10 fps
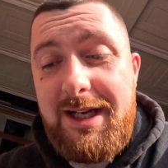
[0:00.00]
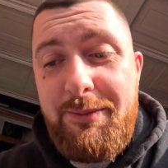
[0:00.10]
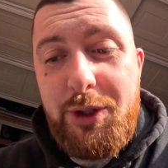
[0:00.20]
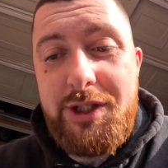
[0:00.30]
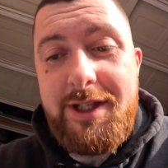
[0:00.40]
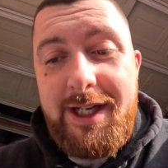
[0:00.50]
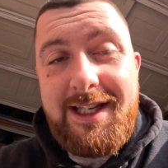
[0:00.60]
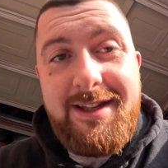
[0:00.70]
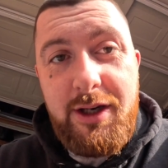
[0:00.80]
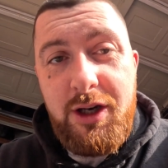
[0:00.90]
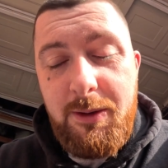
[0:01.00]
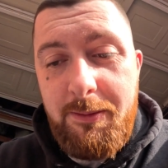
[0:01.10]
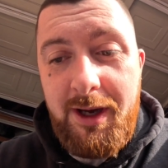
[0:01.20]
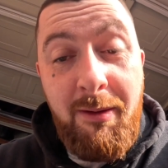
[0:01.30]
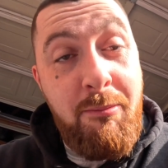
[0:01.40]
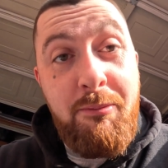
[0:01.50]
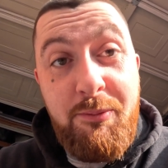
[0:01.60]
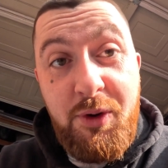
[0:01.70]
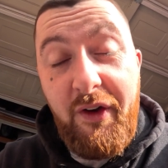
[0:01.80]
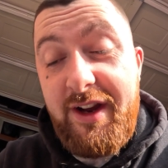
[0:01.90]
pushes against the hub and
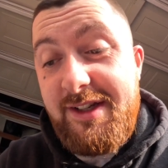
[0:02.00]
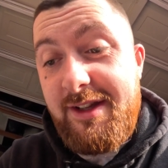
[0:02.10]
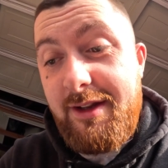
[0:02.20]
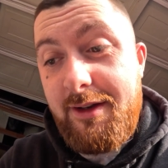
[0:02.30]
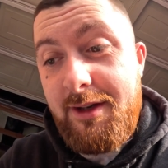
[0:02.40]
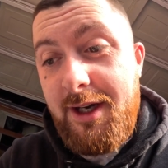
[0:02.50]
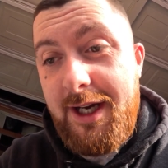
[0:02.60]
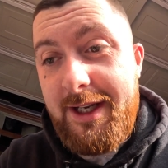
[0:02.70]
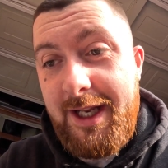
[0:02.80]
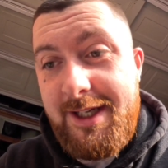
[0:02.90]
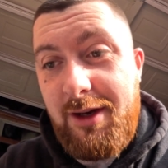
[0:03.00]
pries the disc